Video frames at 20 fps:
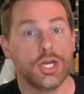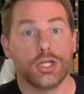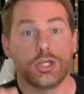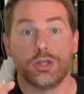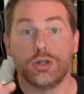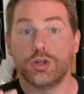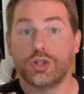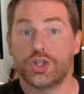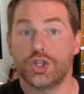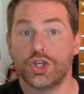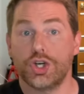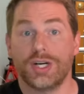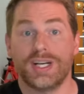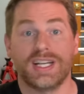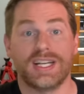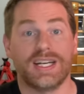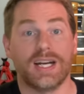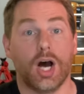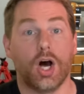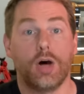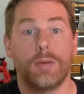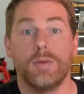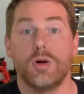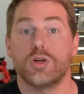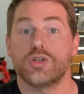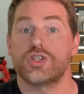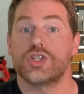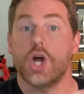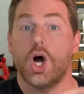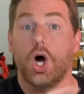You should, in
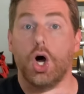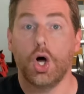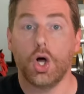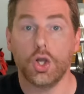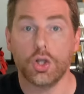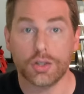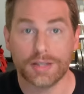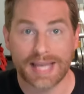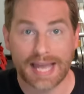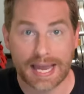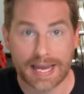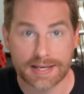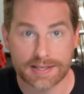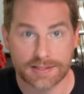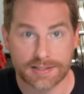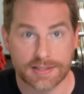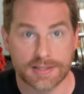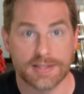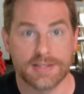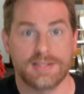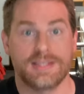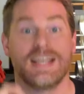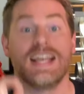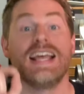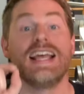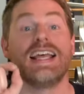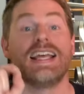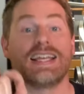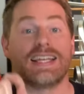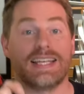almost all cases,
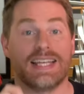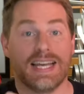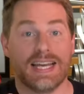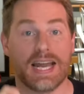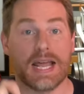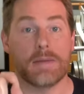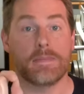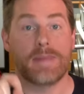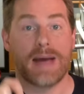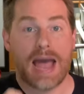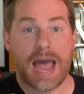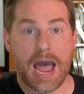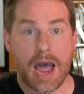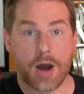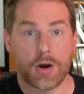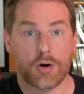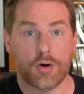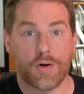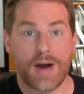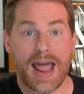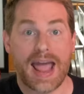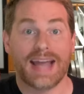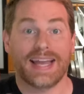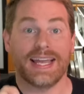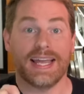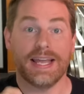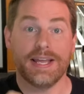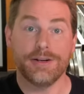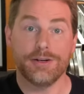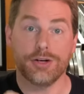get a power rack
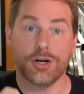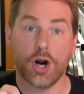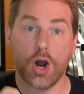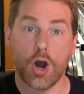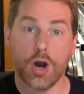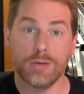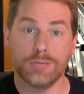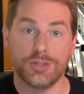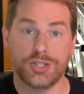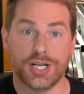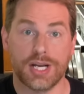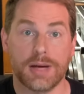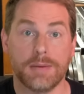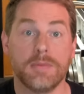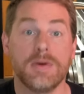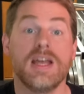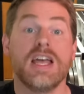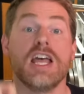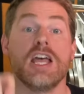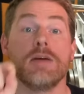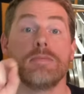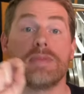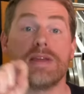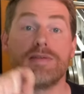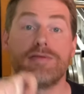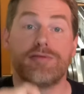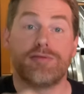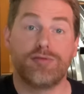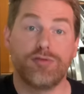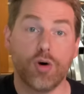in your home gym
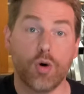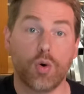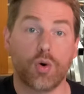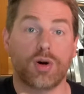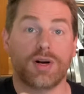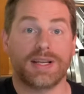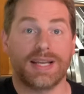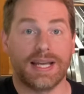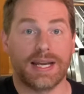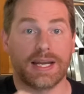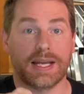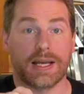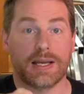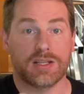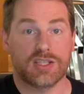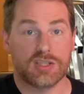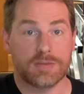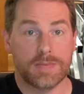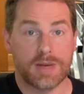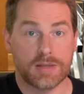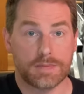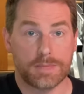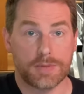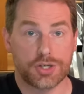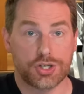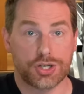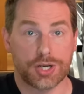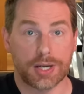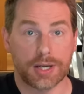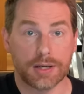before getting a Smith
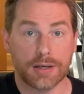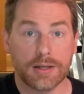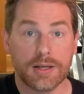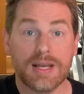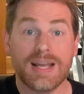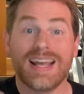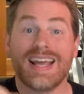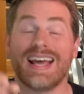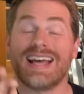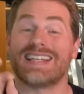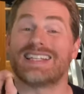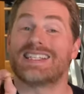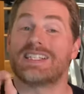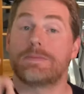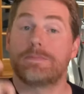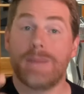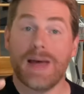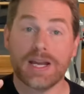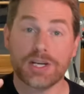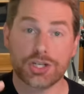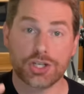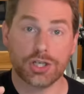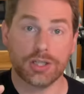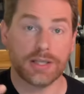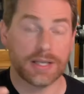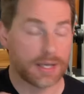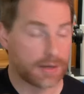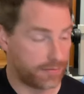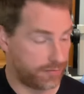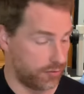machine.
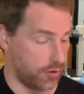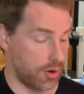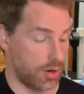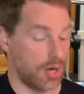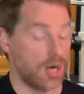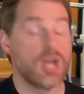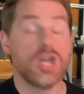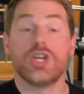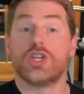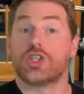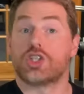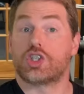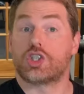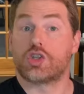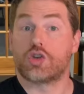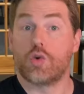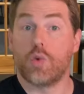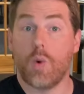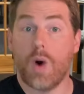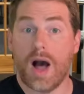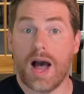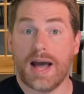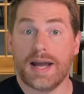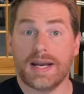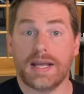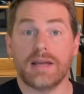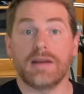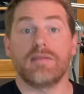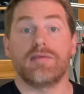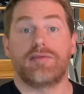Especially for
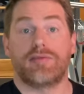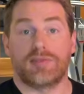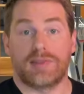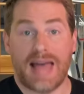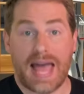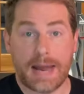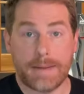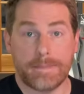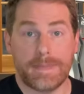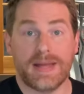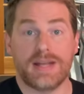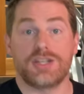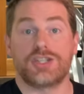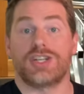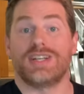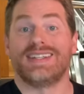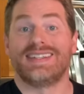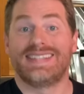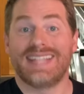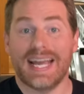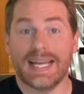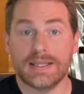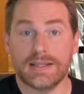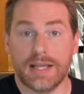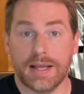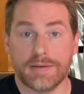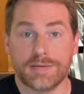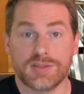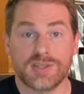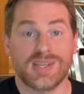squatting, flat bench, and
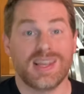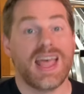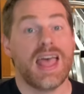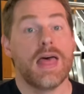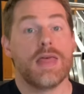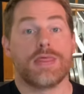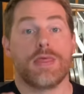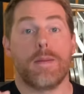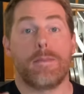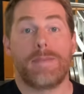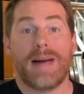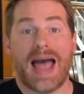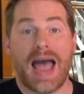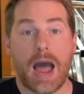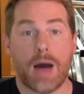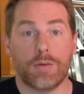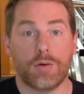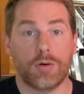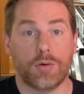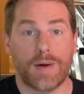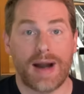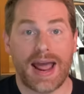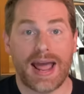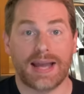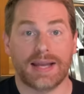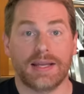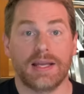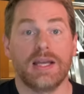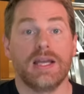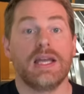deadlifts, the power
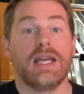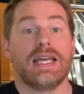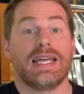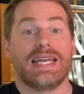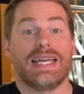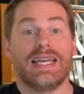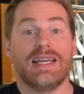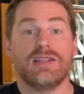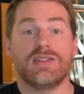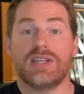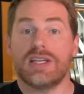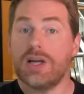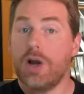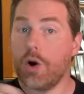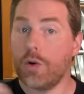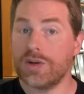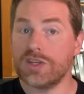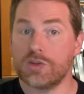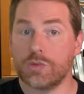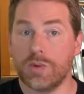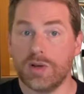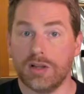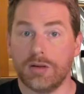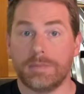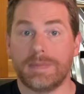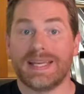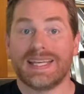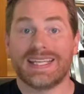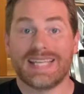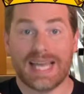rack is and always will
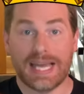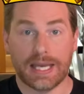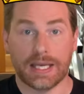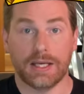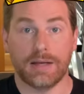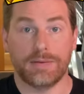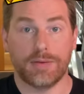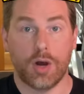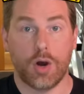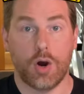be king of the